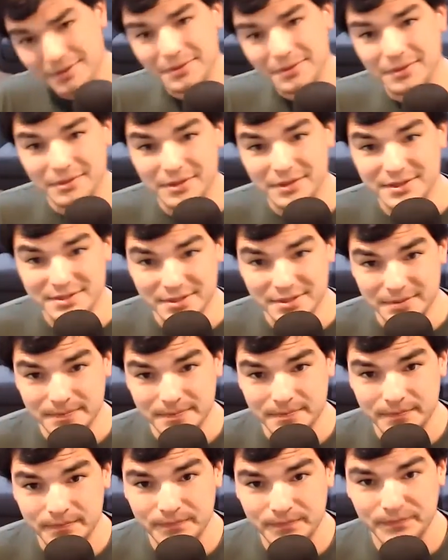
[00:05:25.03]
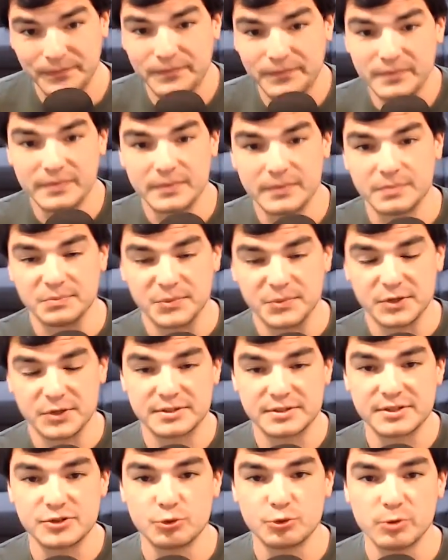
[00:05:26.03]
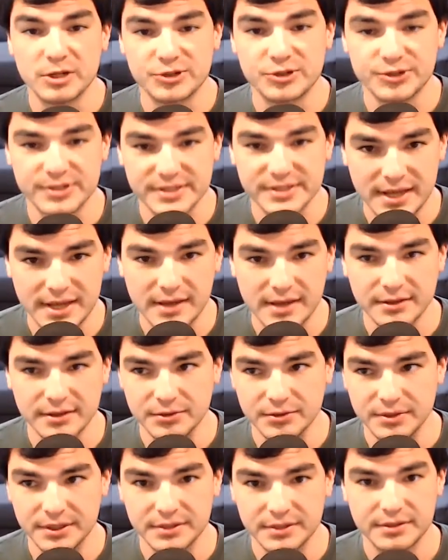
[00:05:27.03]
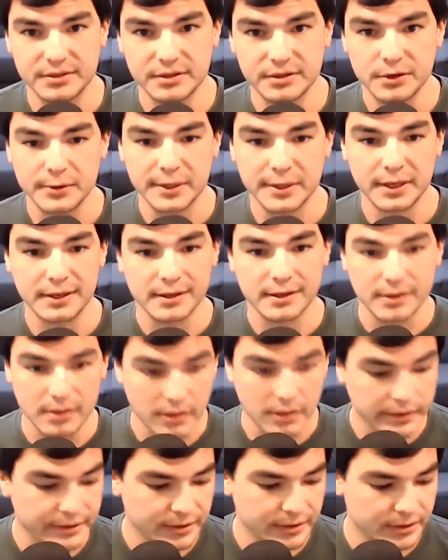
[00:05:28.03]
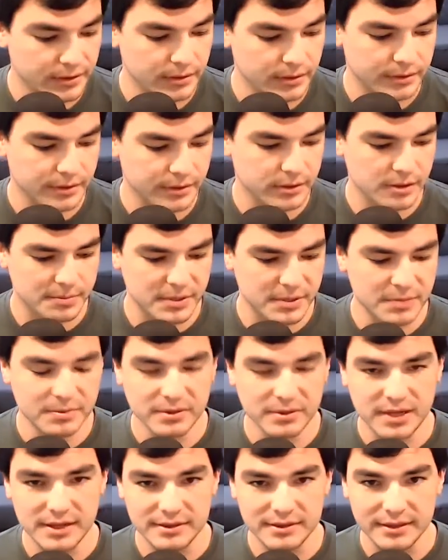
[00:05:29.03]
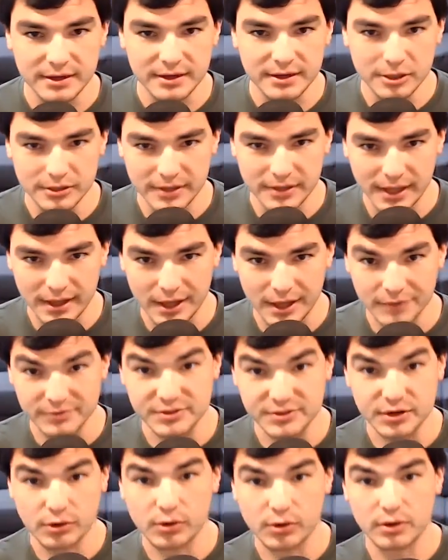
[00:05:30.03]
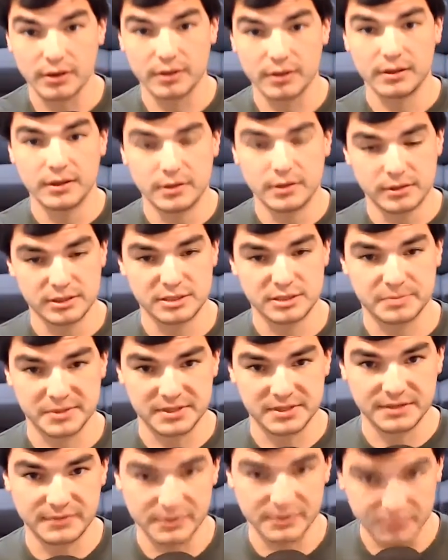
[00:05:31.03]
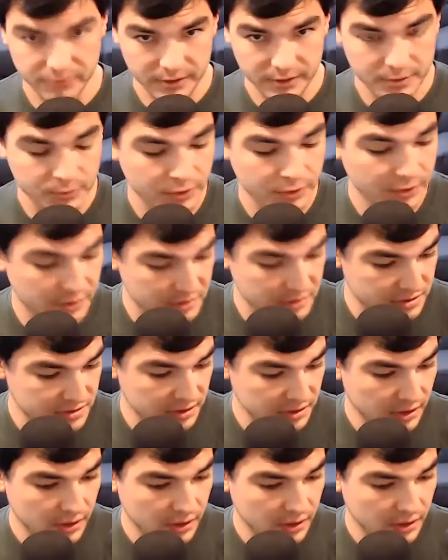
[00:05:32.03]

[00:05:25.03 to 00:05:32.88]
listen, your situation is not unique. Okay. There are people out there that have taught specific frameworks.